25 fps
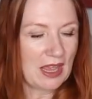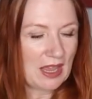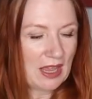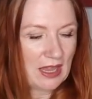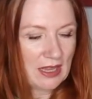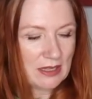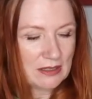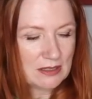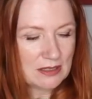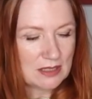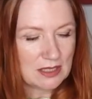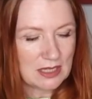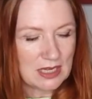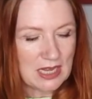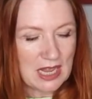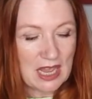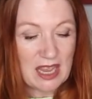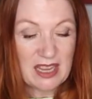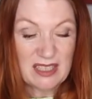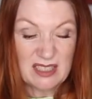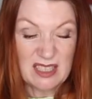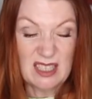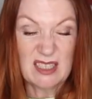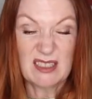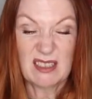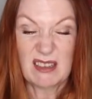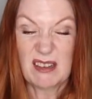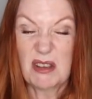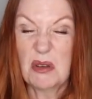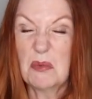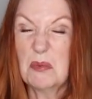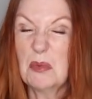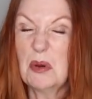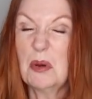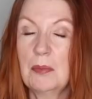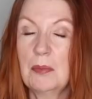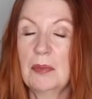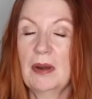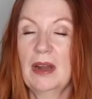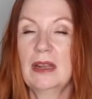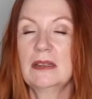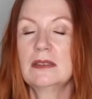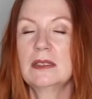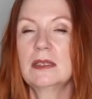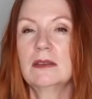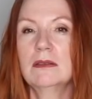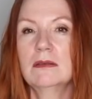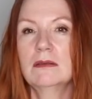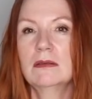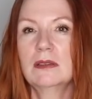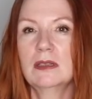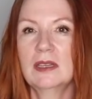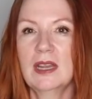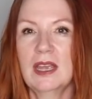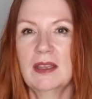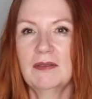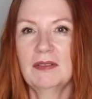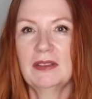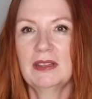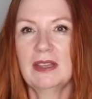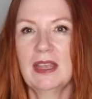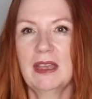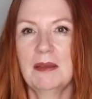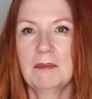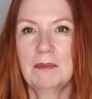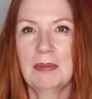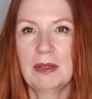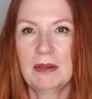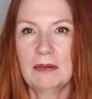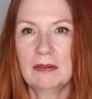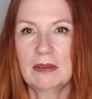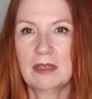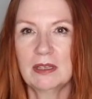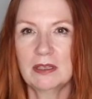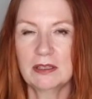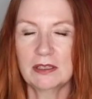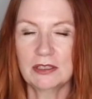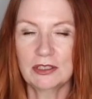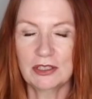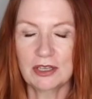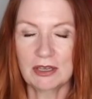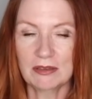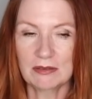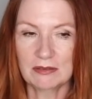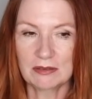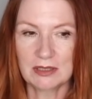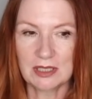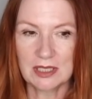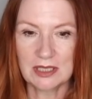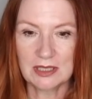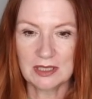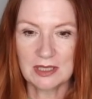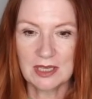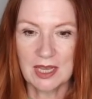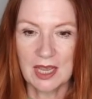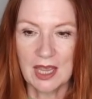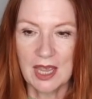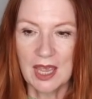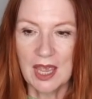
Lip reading: And yeah, it is a lot practical than having that bulk at the shoulders.